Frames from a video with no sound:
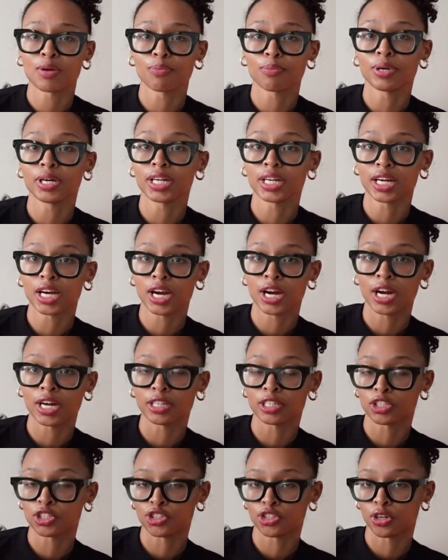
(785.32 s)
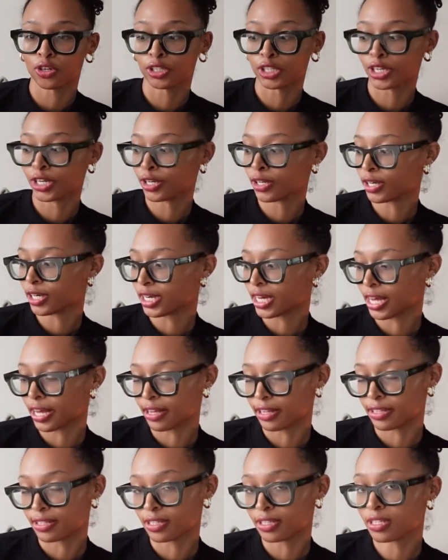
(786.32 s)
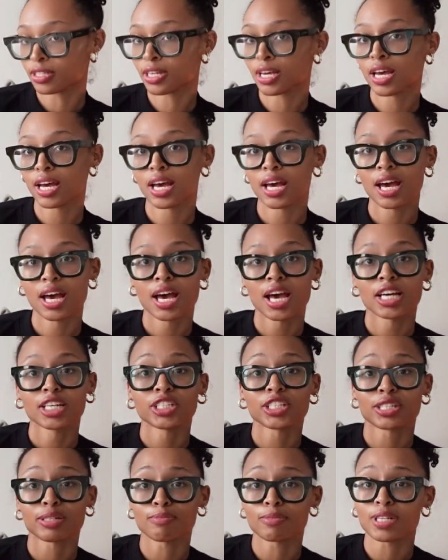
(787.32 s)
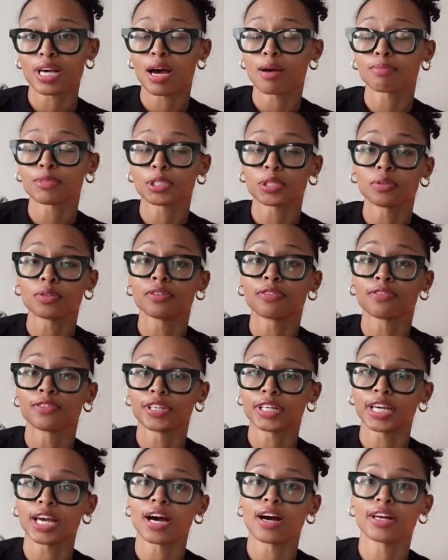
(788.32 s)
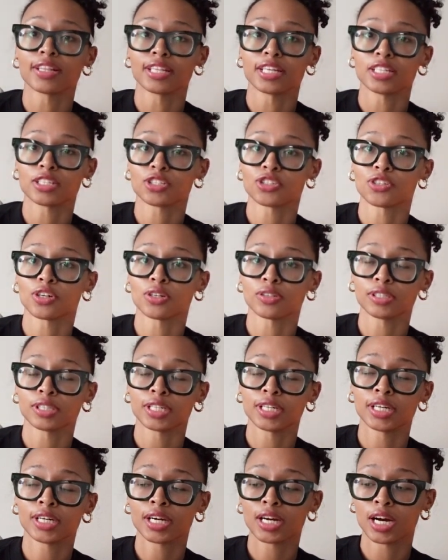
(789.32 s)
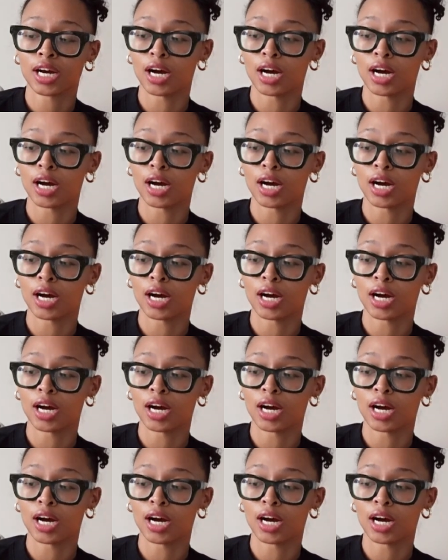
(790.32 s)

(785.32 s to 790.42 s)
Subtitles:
putting her in the stroller, because sometimes she would freak out in that stroller.